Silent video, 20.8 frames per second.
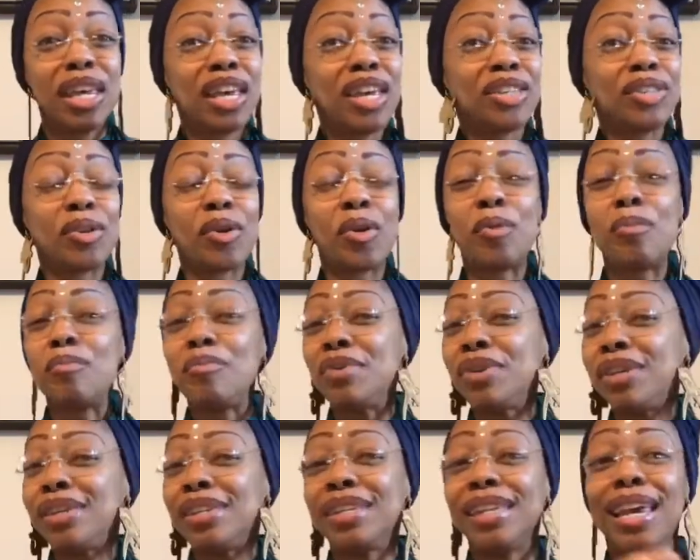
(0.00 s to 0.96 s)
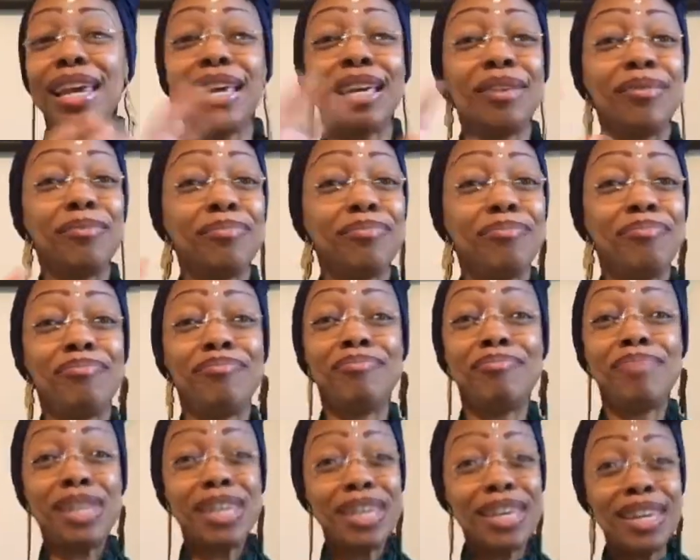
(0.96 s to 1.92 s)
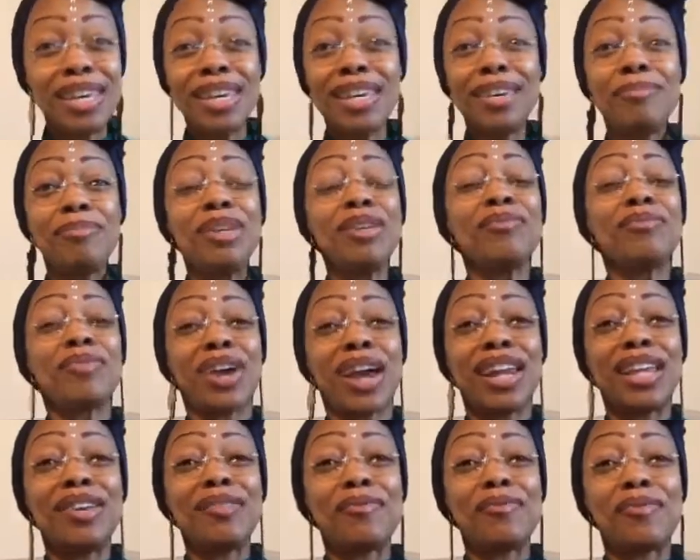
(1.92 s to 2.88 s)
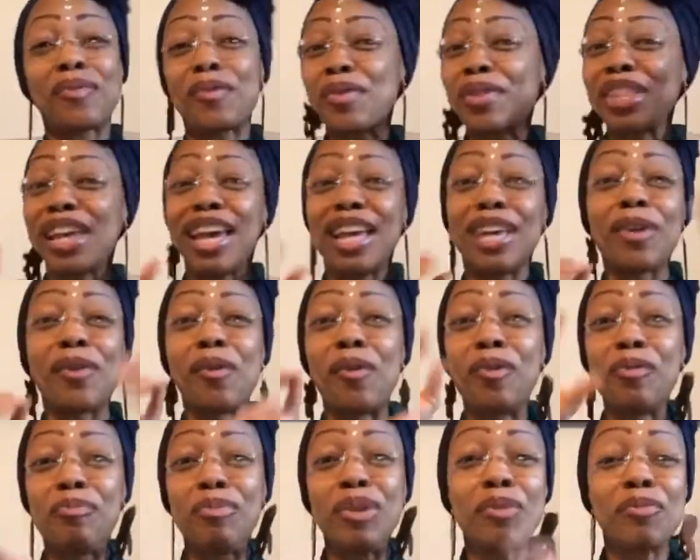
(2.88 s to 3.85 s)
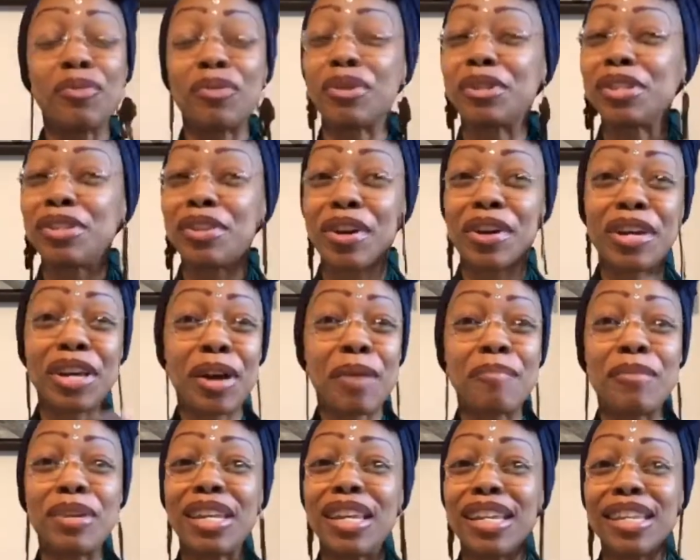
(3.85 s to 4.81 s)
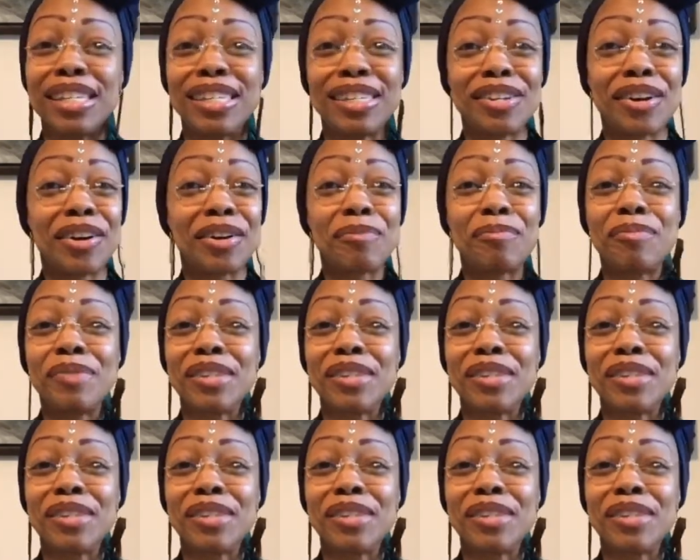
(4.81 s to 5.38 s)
So be ready for like old people to start coming in and start,